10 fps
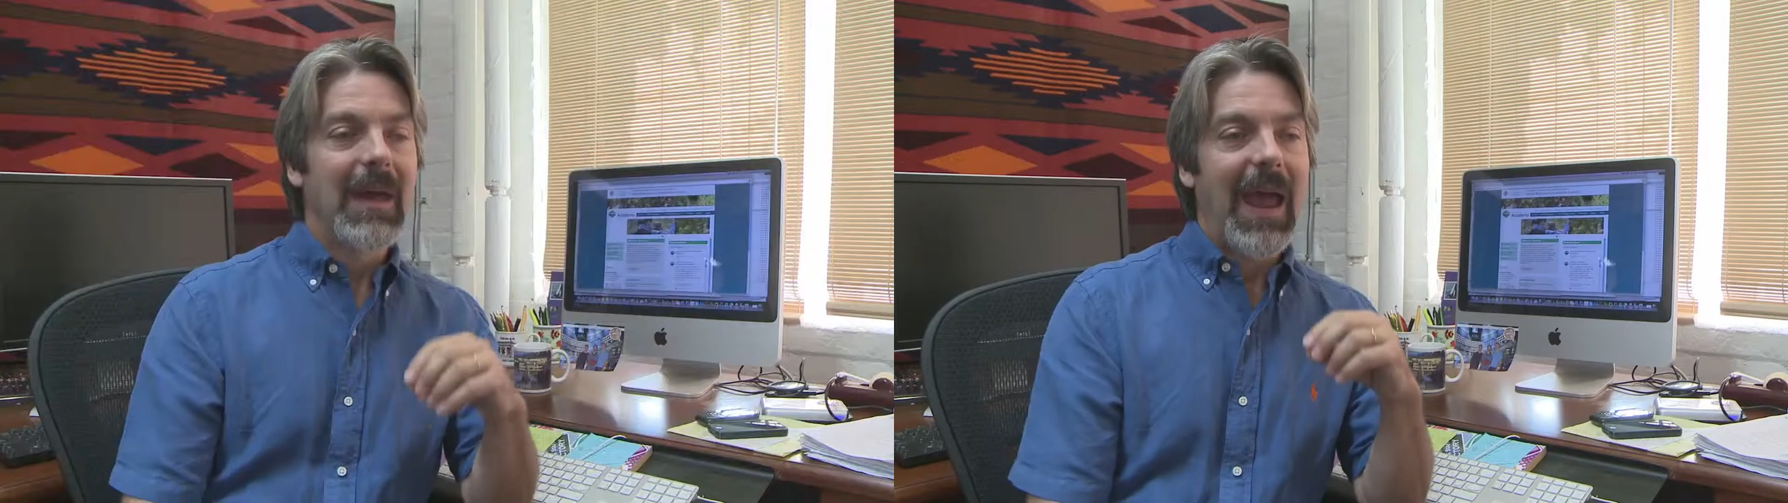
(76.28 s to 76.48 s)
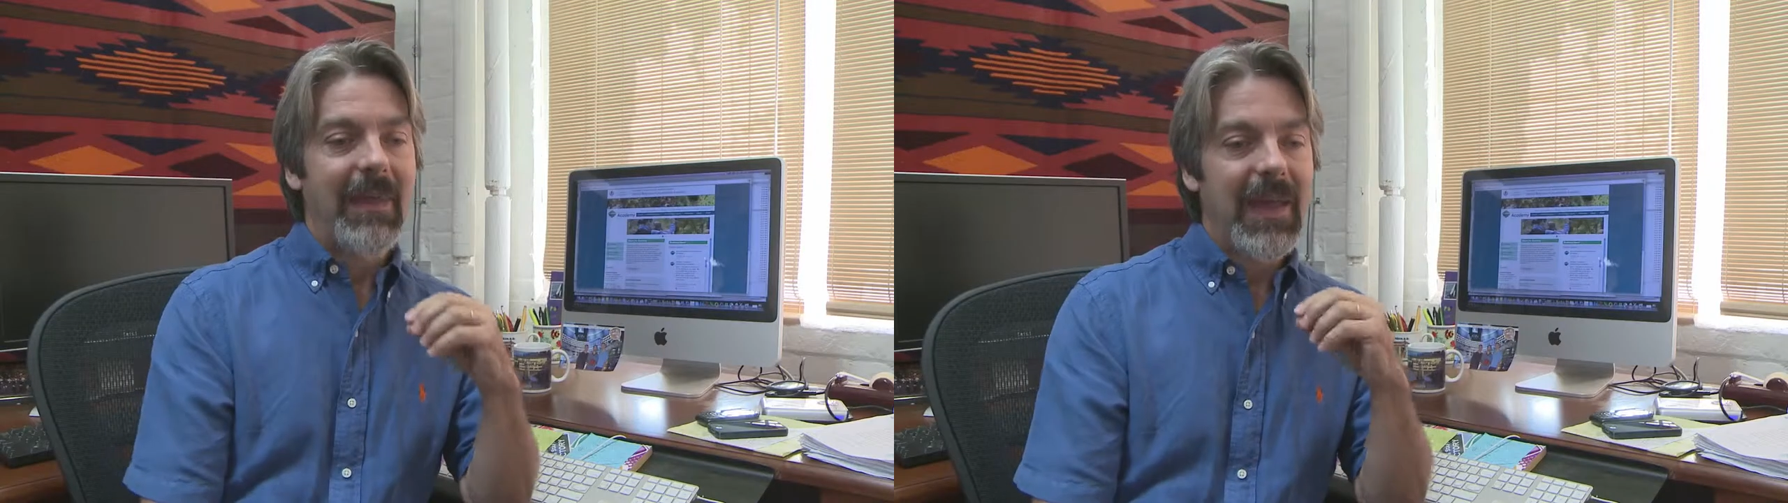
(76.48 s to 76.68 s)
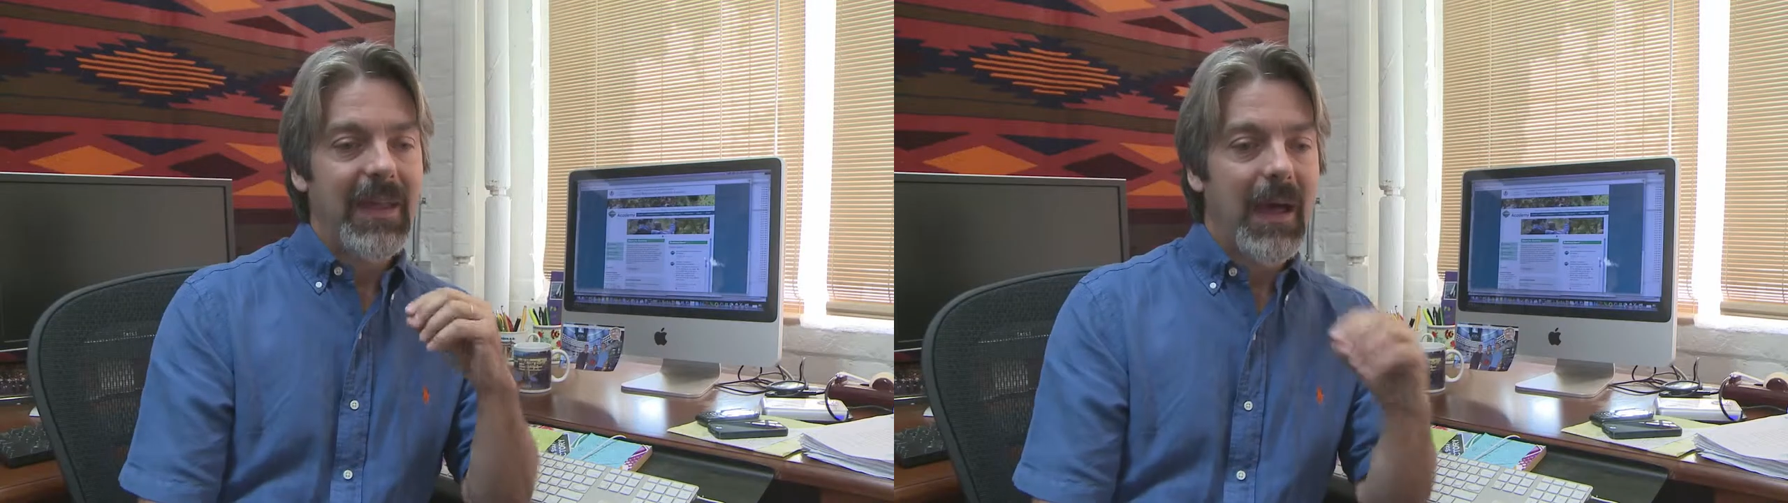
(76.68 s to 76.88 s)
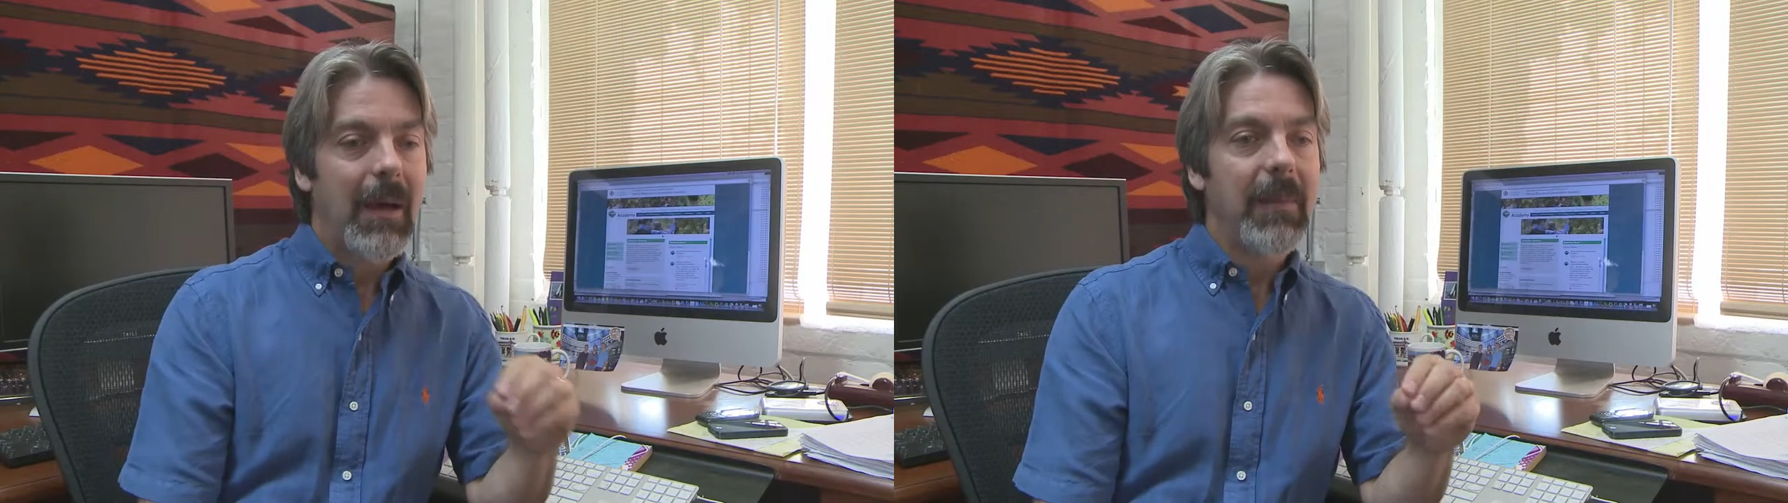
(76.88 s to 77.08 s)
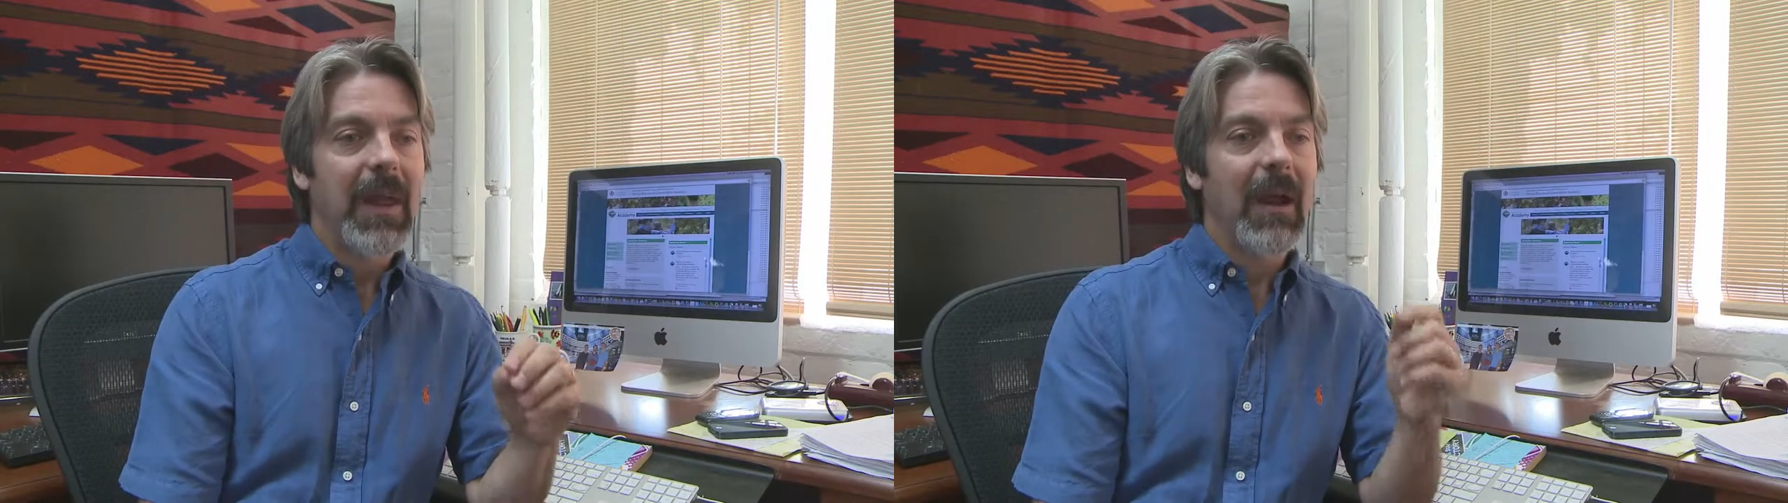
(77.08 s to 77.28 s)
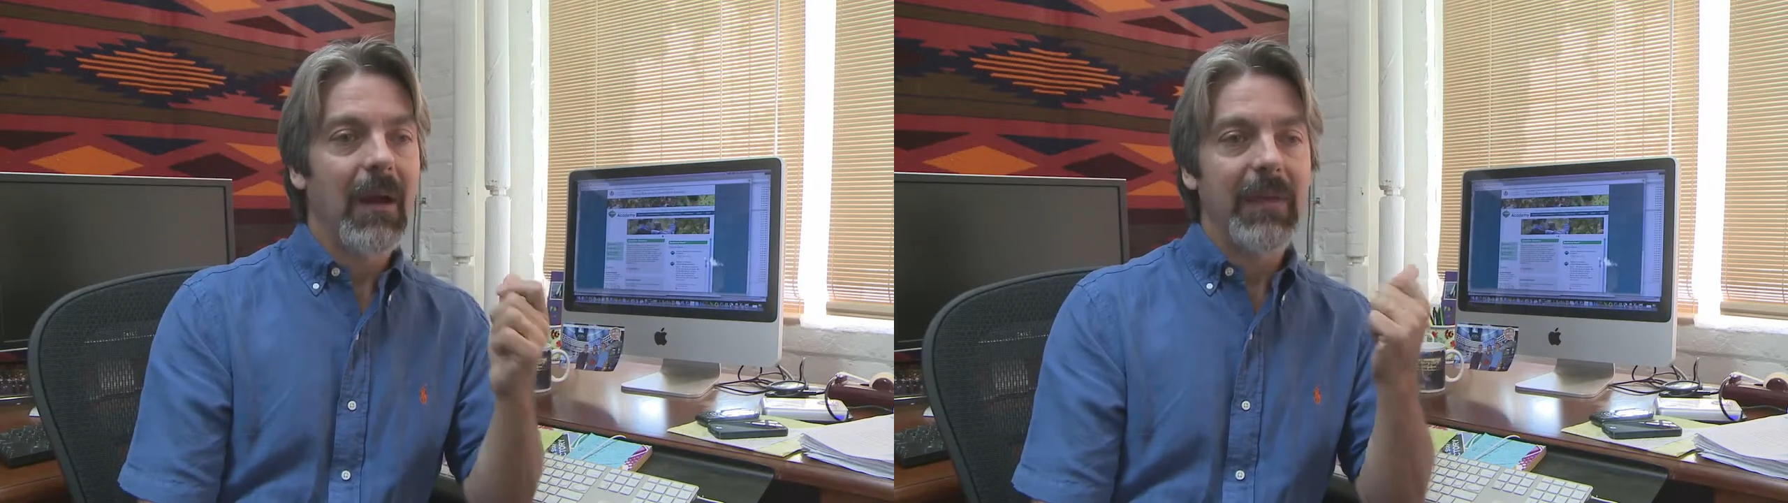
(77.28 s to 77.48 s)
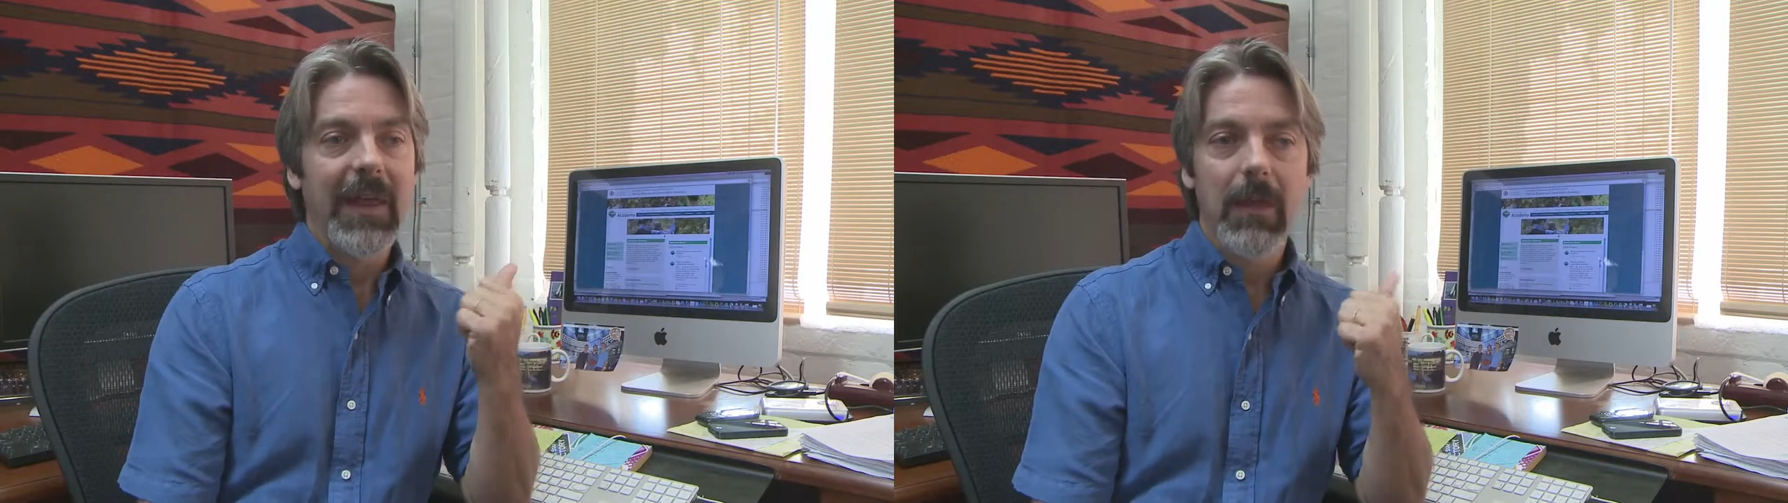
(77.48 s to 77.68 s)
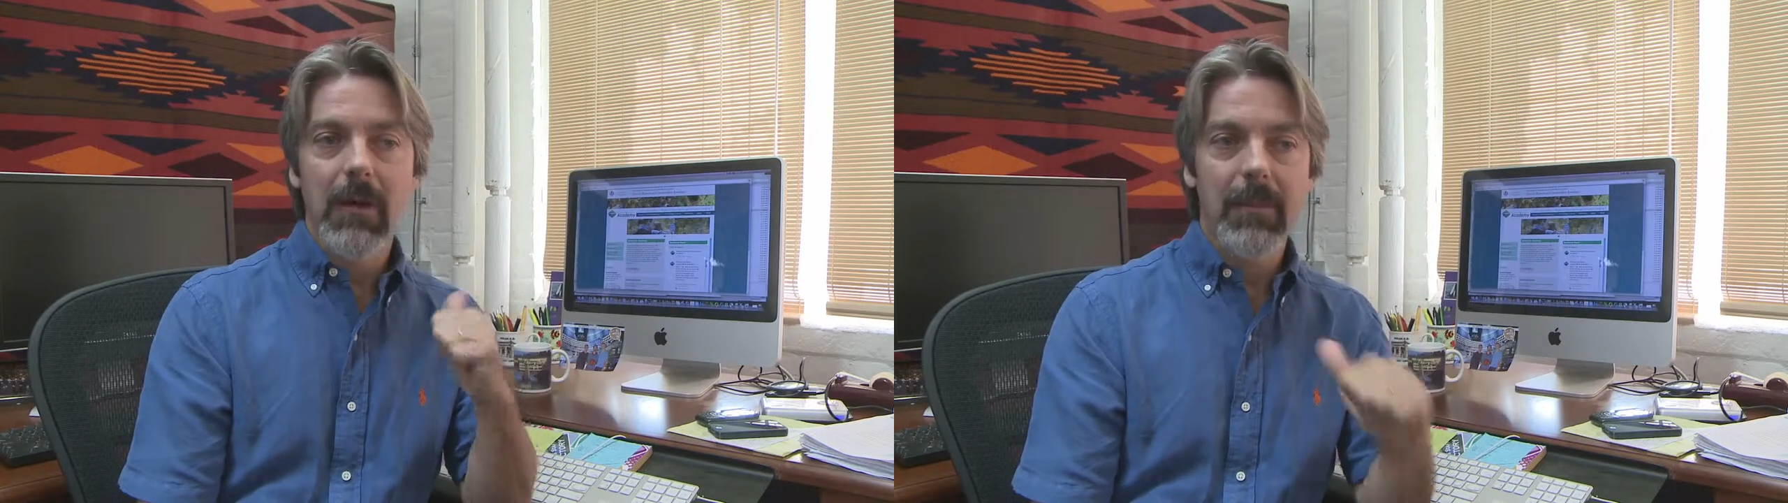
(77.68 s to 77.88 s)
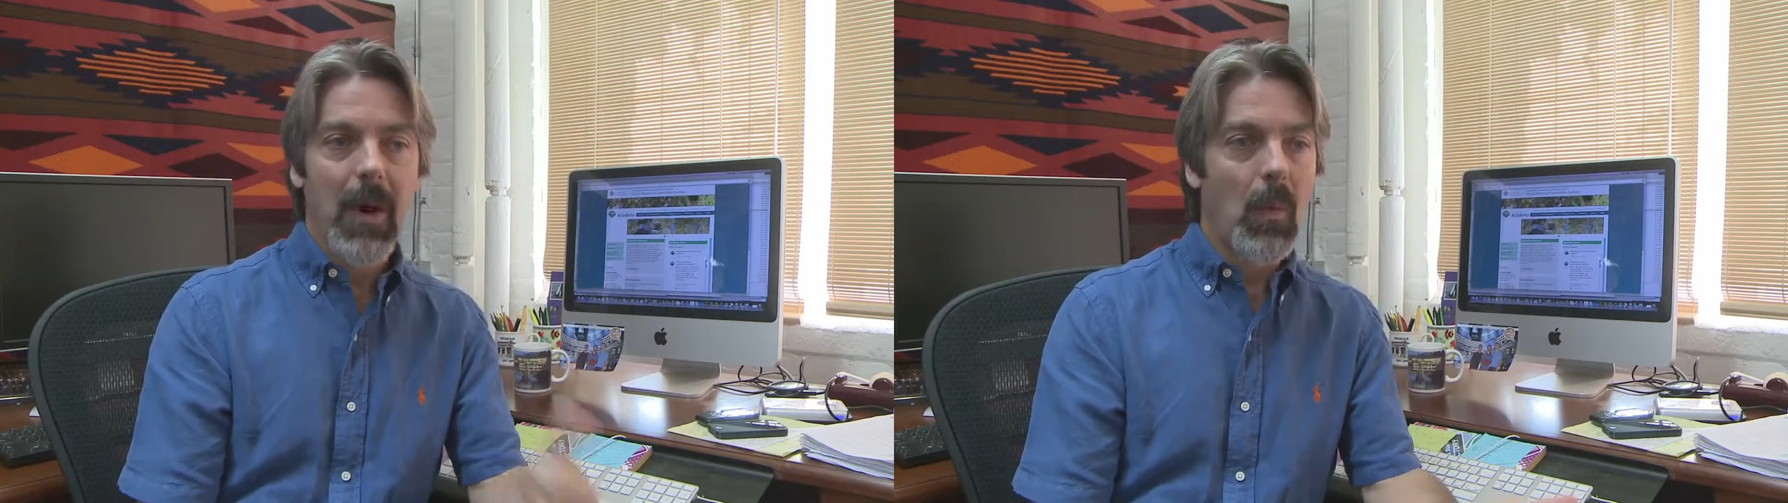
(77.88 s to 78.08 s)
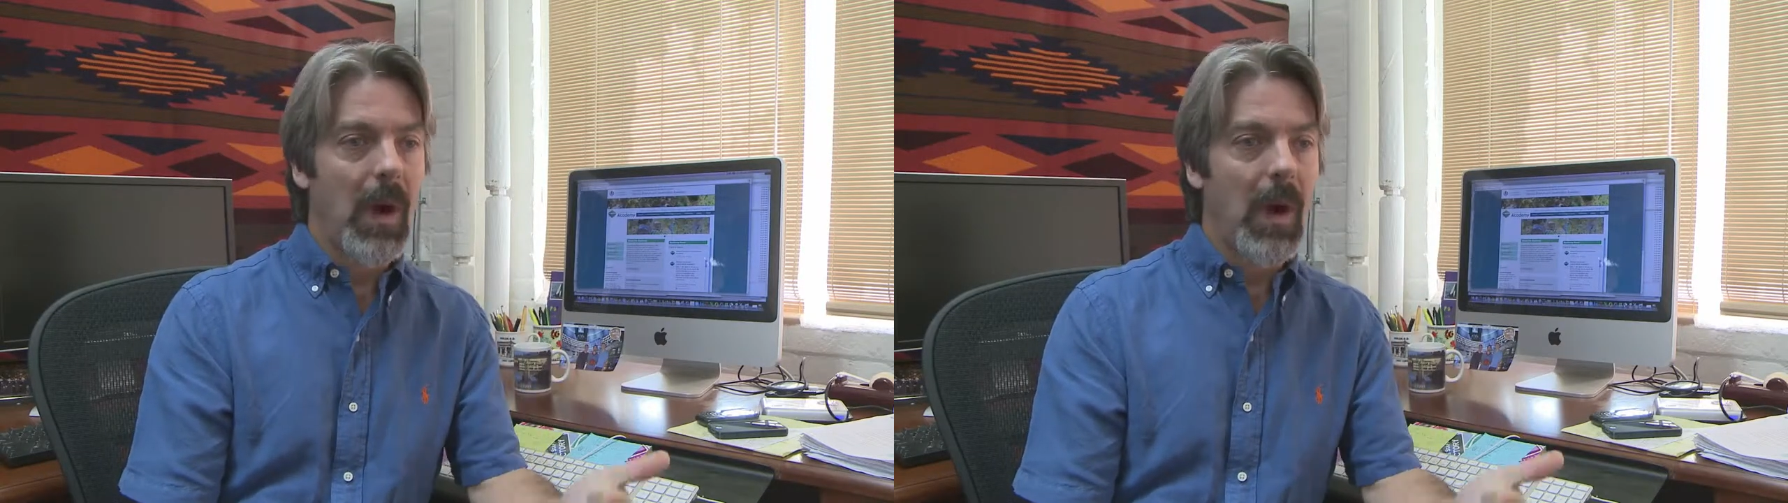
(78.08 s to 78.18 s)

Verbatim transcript: And they come here and they learn about